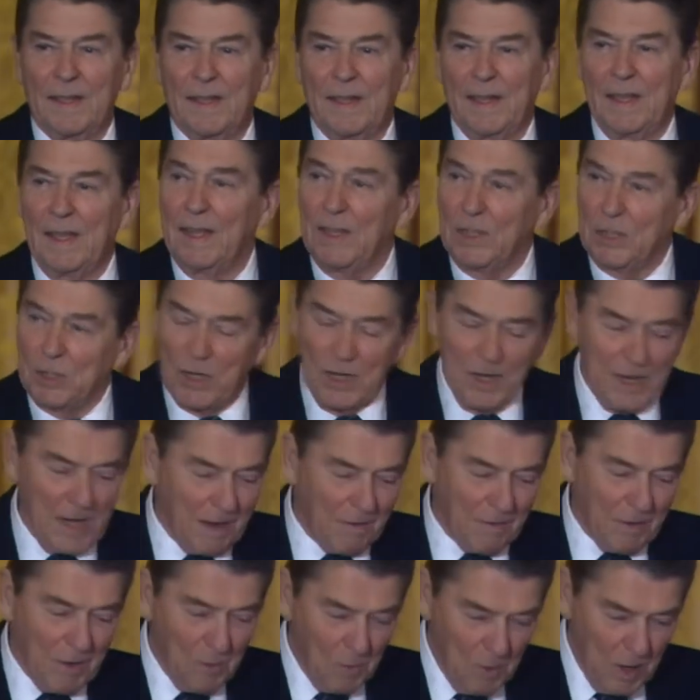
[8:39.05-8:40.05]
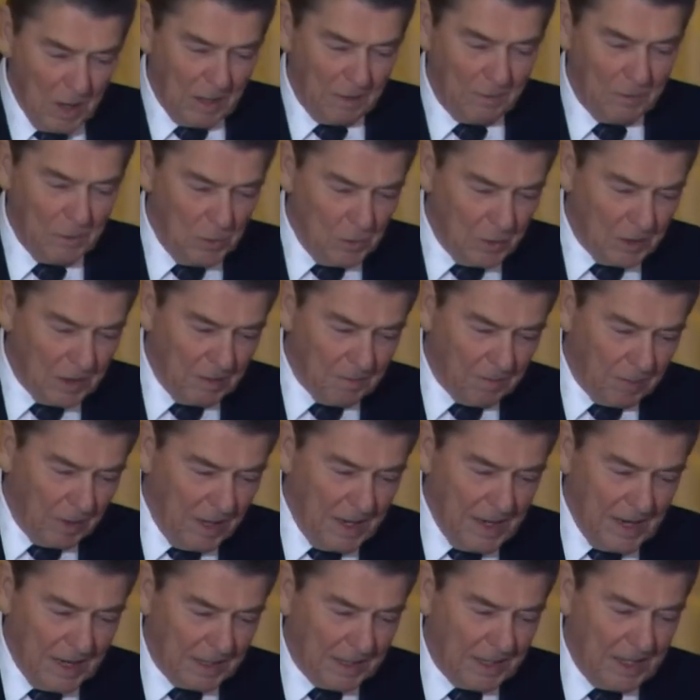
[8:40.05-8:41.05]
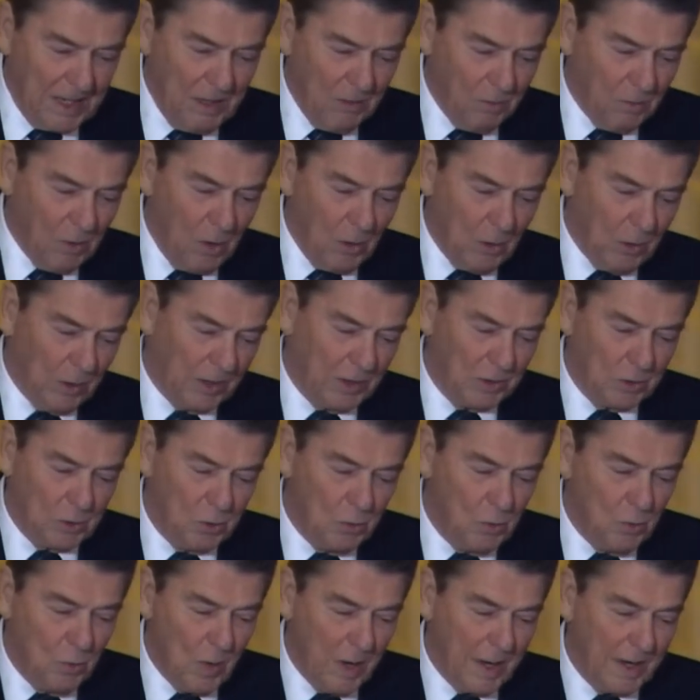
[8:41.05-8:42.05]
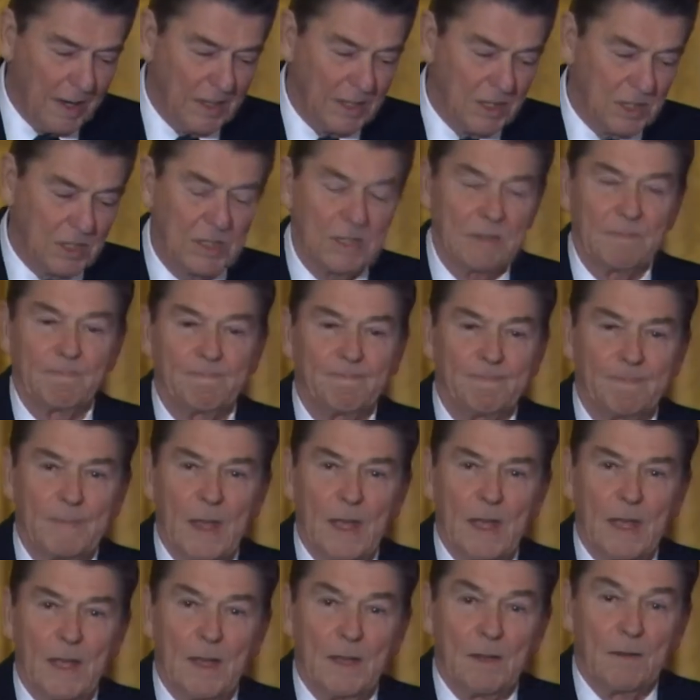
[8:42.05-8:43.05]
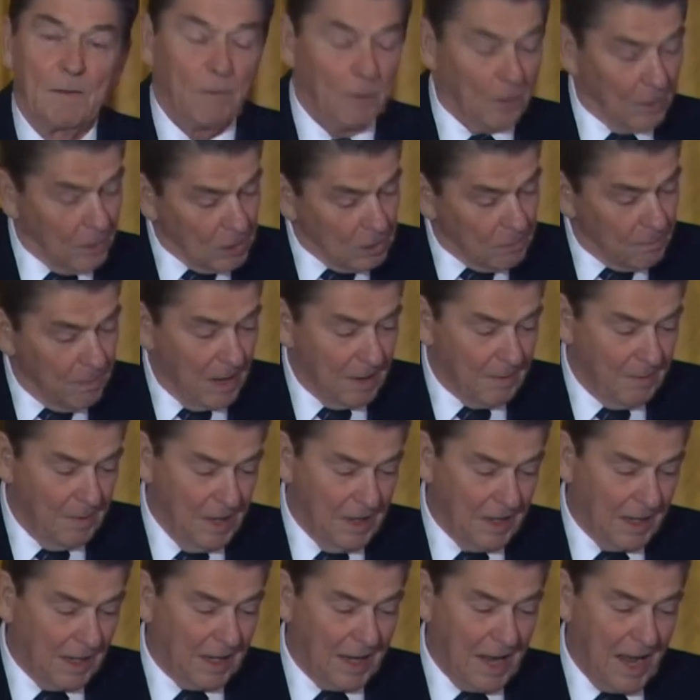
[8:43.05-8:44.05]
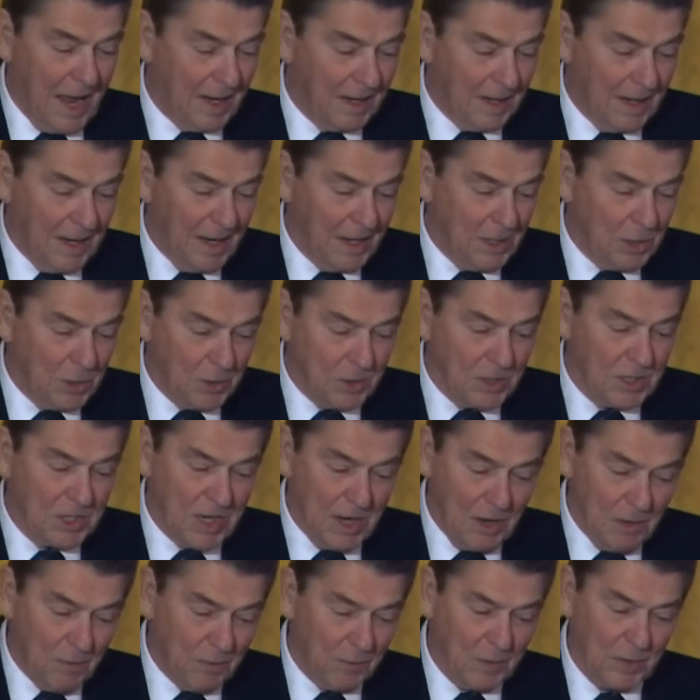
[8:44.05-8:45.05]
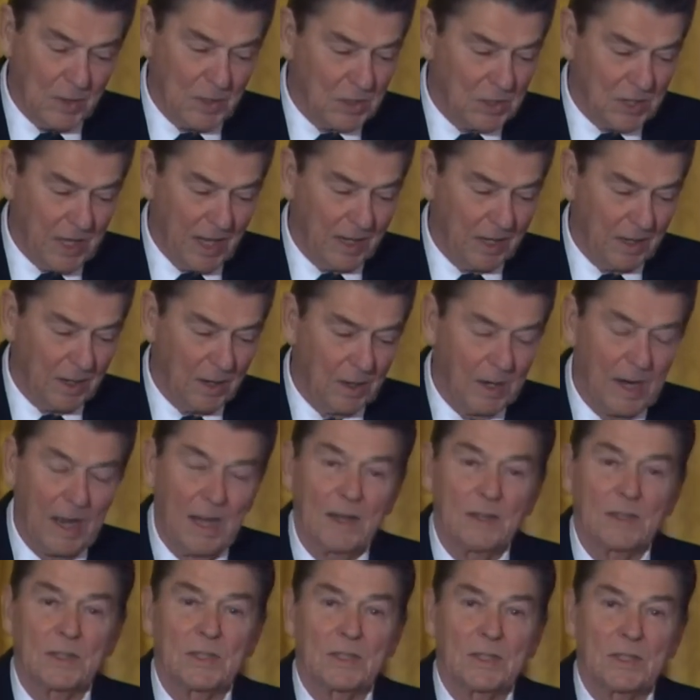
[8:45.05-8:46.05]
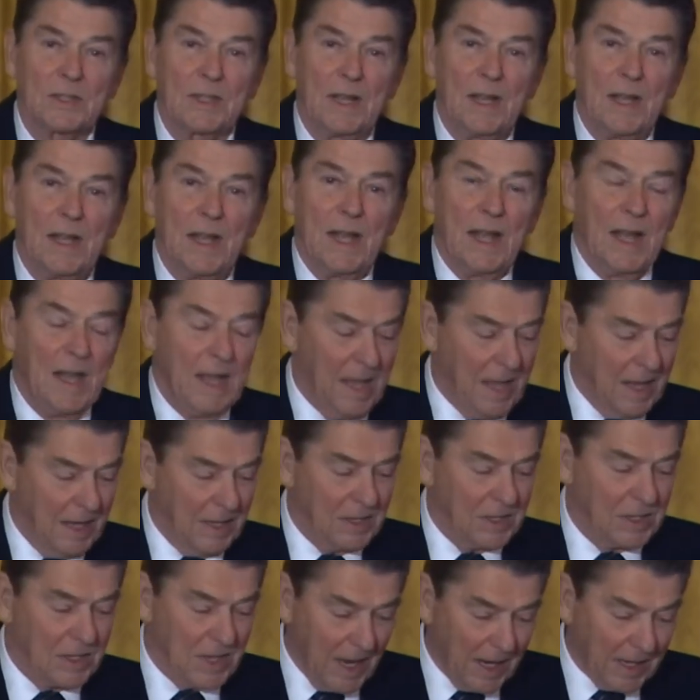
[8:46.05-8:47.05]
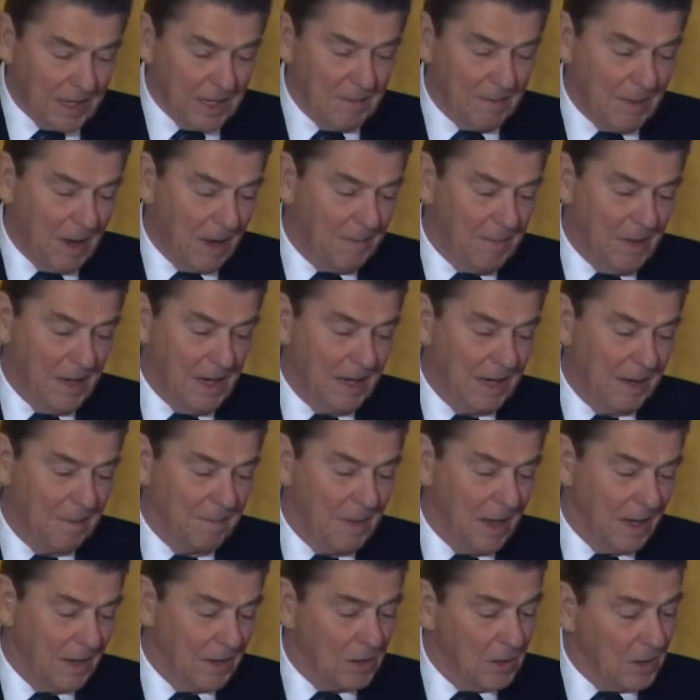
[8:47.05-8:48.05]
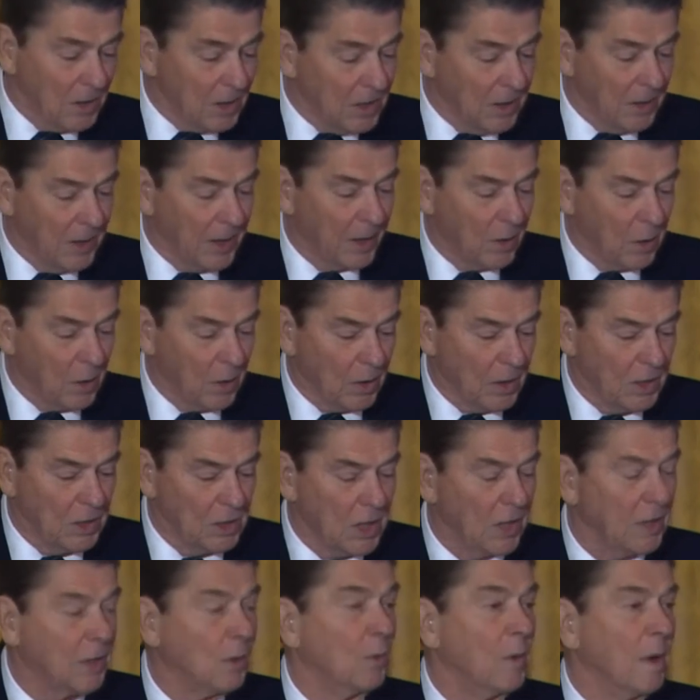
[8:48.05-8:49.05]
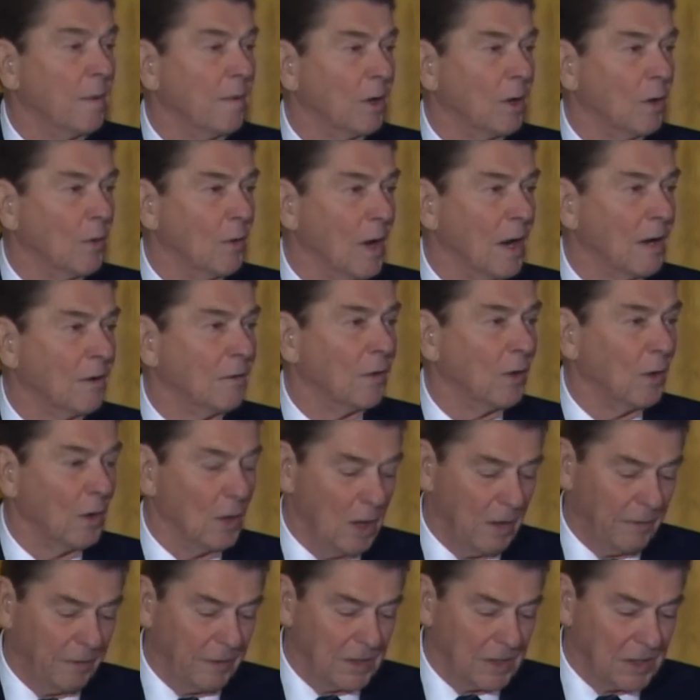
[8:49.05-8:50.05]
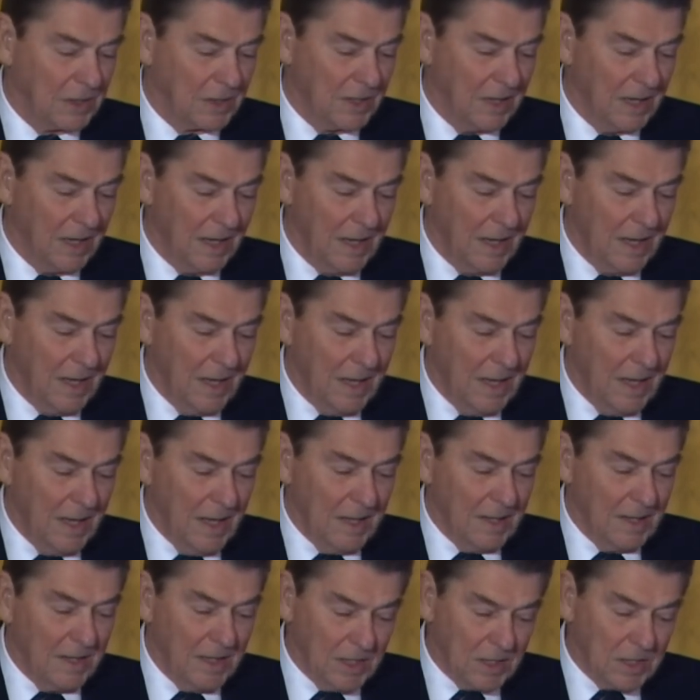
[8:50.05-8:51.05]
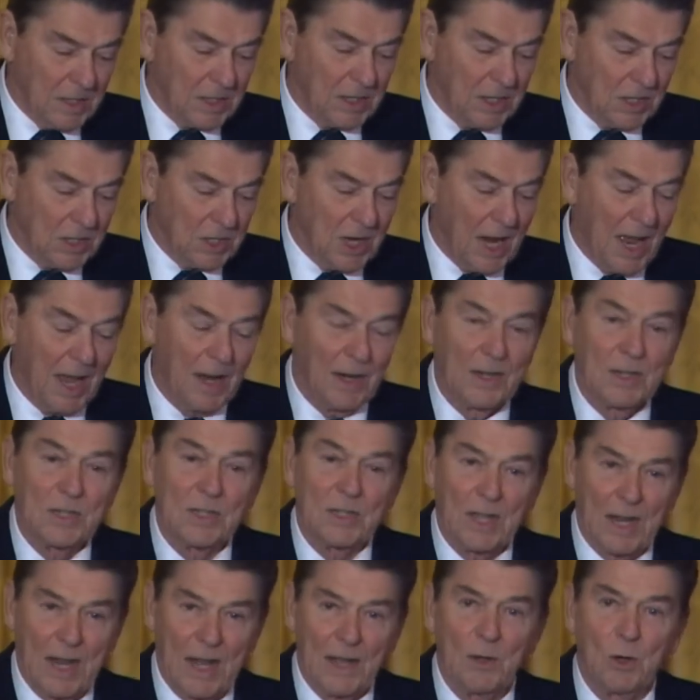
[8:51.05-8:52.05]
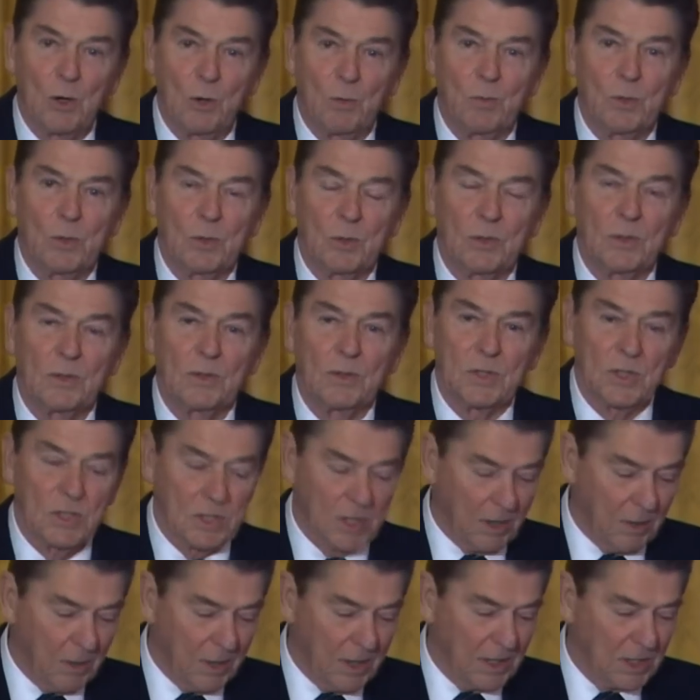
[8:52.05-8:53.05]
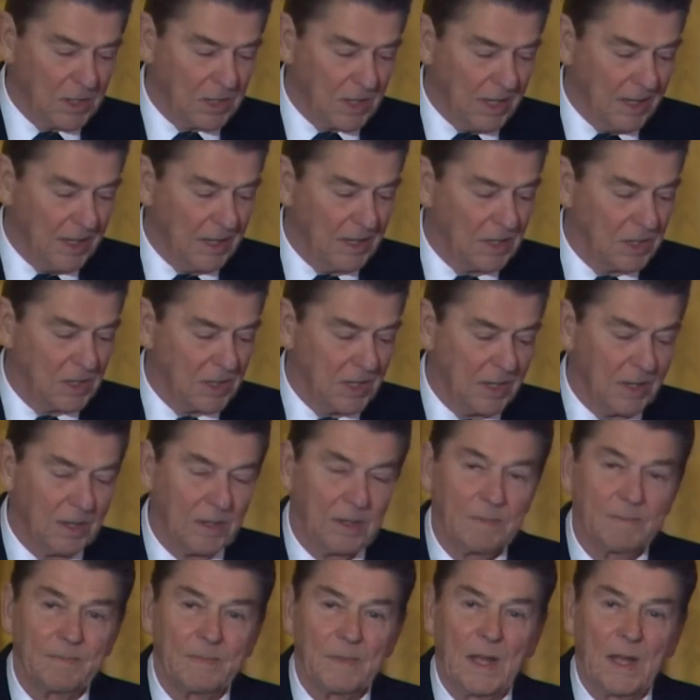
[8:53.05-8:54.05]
Each and every one of you can play a key role in two ways. First, by being a candidate yourself for the Senate or House, and second, by being a mentor to encourage other women to run for office. This is a challenge that I hope you'll seriously consider.